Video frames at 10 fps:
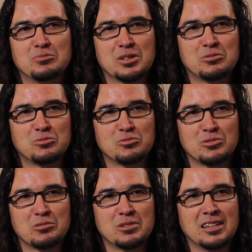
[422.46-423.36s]
But
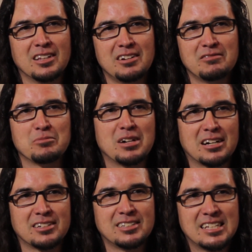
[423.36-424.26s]
what we love
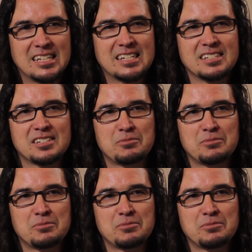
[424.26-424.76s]
about it is